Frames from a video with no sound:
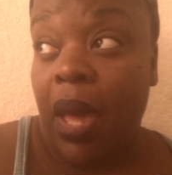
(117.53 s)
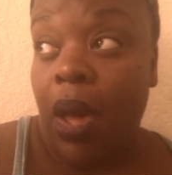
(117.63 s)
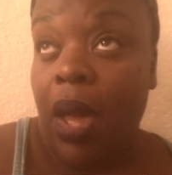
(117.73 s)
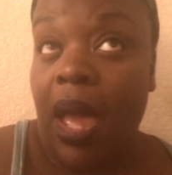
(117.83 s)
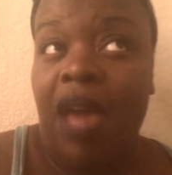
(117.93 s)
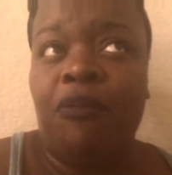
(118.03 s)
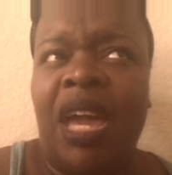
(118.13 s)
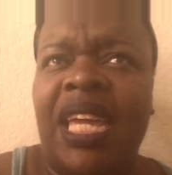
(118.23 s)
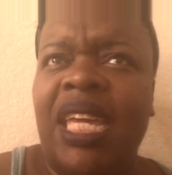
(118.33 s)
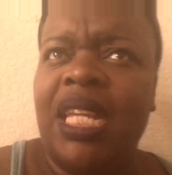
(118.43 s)
I have
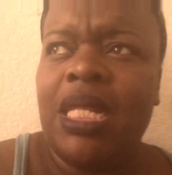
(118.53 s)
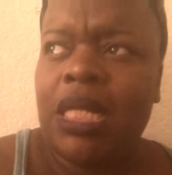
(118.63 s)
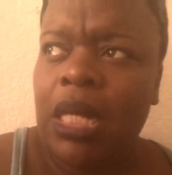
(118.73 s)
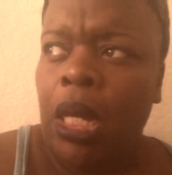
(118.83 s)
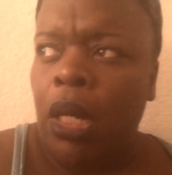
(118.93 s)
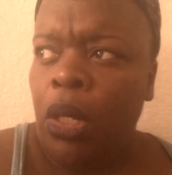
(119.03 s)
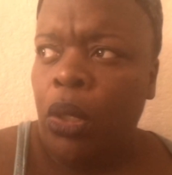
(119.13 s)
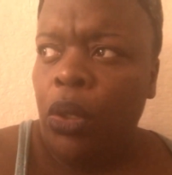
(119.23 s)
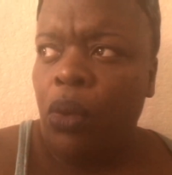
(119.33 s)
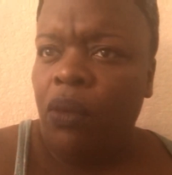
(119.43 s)
my kids'
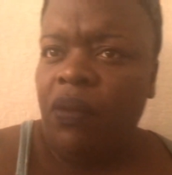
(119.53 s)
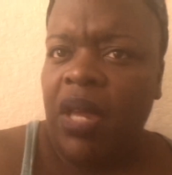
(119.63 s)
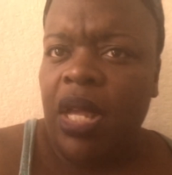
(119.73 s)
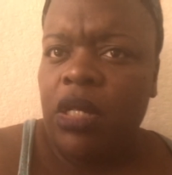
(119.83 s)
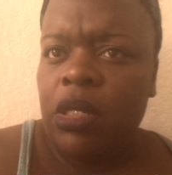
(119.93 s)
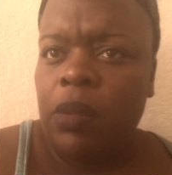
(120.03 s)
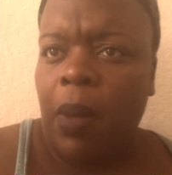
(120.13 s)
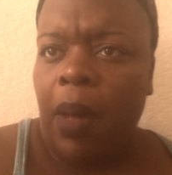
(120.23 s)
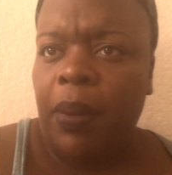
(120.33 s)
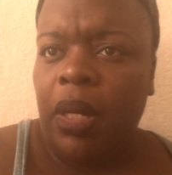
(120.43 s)
notifications
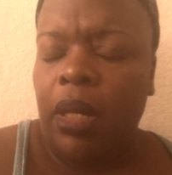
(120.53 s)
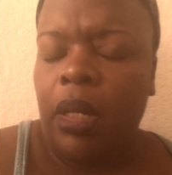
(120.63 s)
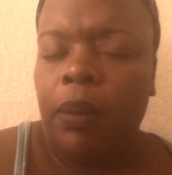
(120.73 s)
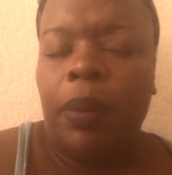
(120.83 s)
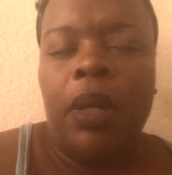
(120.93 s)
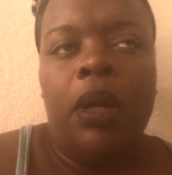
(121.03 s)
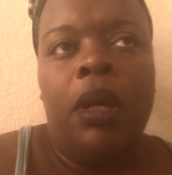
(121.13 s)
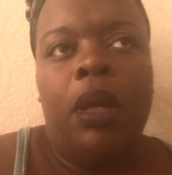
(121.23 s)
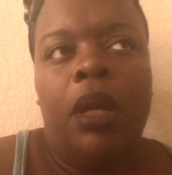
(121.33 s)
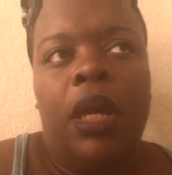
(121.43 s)
popping up.
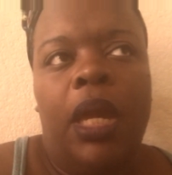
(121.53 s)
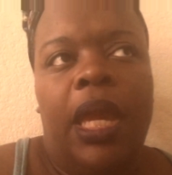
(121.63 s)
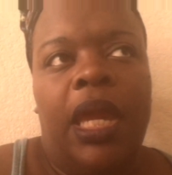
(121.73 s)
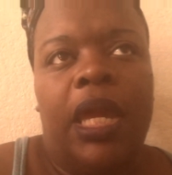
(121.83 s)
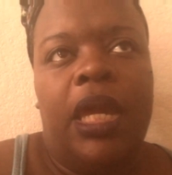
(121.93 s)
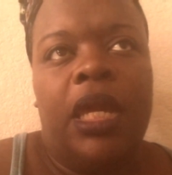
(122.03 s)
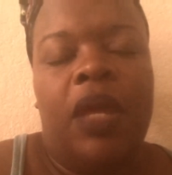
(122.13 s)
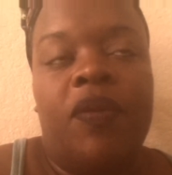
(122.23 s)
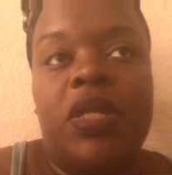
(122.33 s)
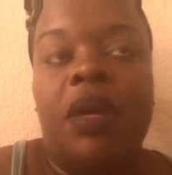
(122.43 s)
And if it's